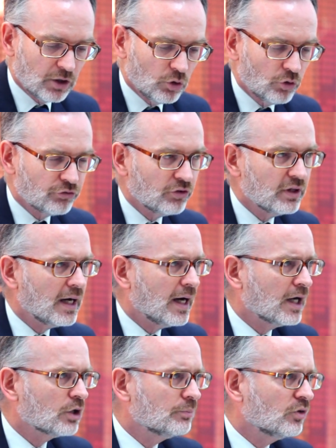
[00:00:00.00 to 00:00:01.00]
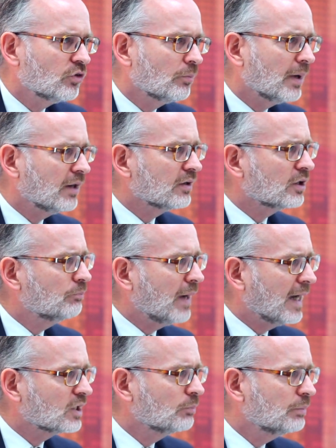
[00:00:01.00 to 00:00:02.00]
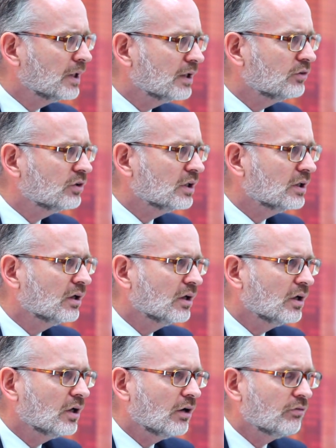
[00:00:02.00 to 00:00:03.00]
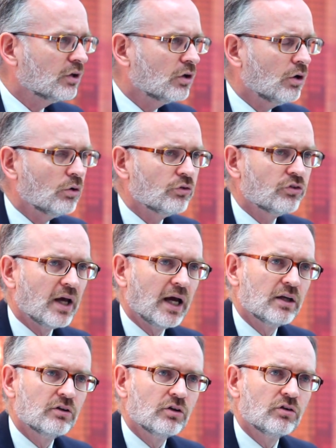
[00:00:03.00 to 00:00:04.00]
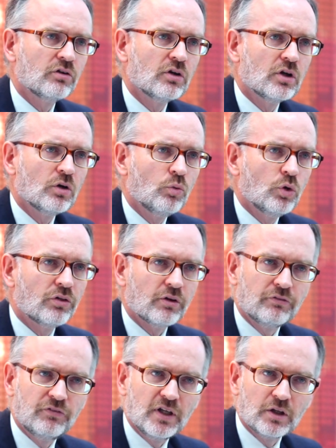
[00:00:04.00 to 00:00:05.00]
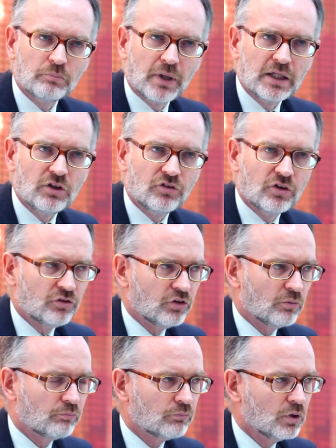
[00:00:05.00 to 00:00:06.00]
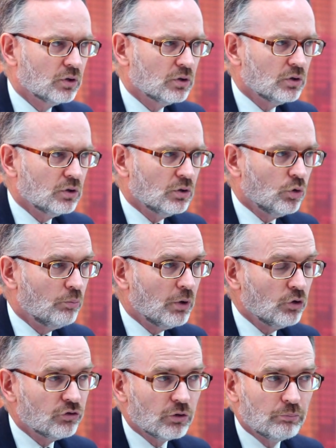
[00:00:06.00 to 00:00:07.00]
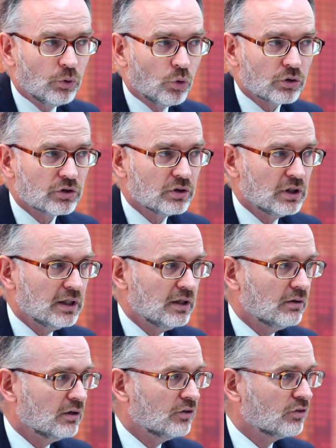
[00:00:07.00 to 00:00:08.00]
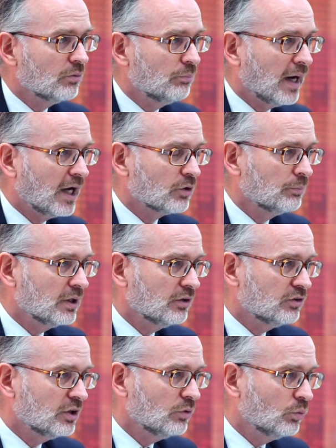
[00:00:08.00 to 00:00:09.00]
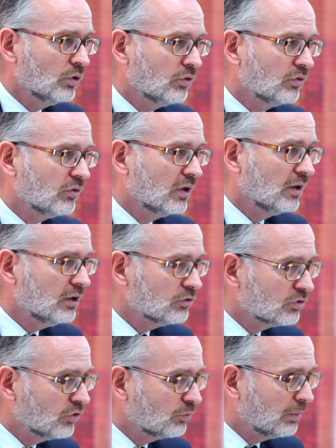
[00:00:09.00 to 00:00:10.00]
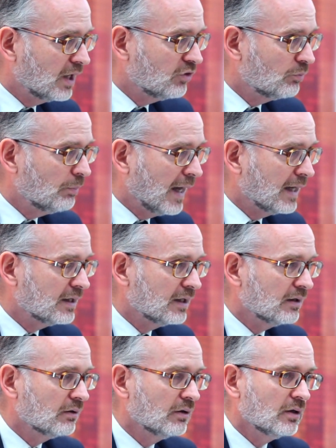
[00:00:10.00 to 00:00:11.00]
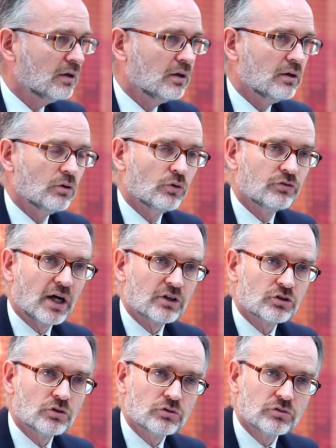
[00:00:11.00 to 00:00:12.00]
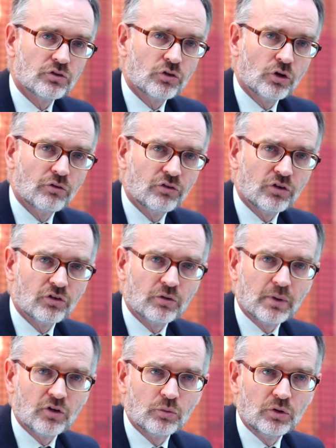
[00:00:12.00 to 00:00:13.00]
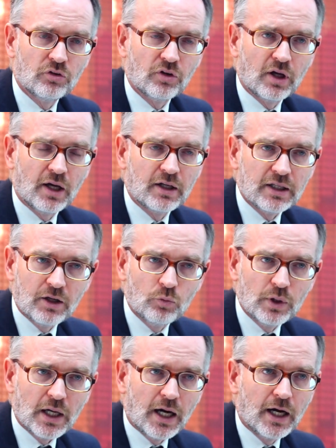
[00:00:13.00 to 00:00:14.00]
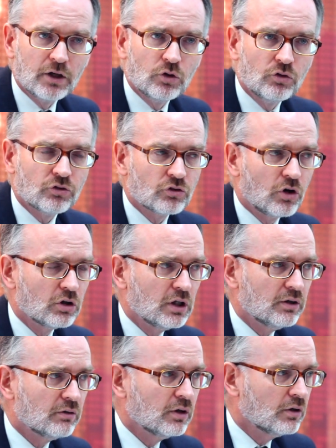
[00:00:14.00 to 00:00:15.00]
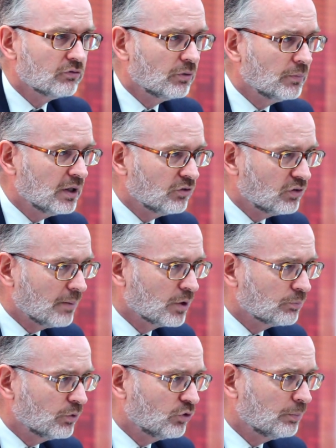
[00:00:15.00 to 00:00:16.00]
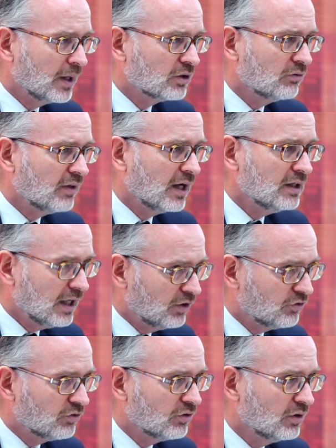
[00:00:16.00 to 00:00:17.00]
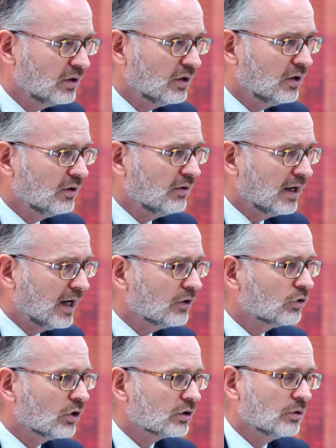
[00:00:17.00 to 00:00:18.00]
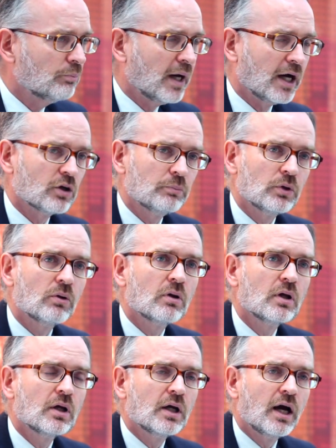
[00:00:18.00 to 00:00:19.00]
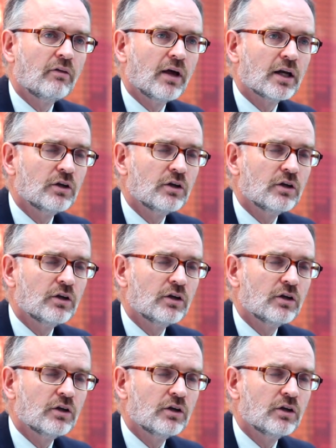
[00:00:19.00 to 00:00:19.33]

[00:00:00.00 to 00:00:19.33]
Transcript: And also the arguments about the compatibility of the gold standard with a fiat money system. Well, most importantly, its compatibility with an interest-based banking or fractional reserve system, as we say. And again, we argue strongly from the Islamic perspective that yes, they are not compatible, and